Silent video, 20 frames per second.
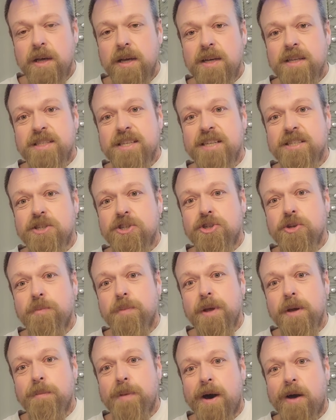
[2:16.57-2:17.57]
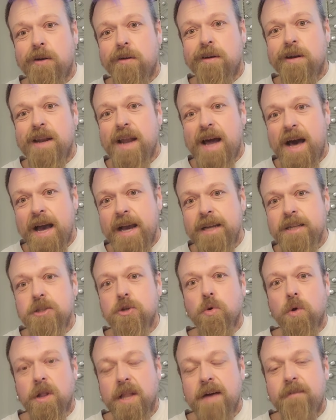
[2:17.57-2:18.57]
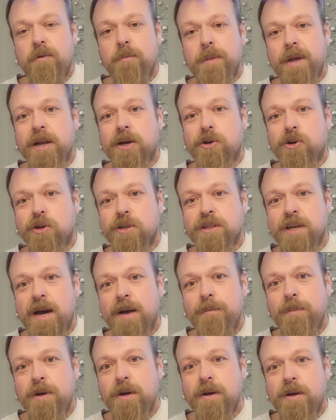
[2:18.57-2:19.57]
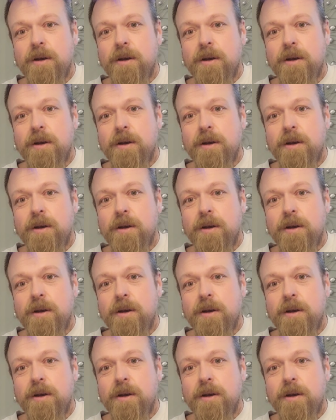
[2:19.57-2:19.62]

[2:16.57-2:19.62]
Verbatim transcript: It says it should be about 9 to 11 minute cook time.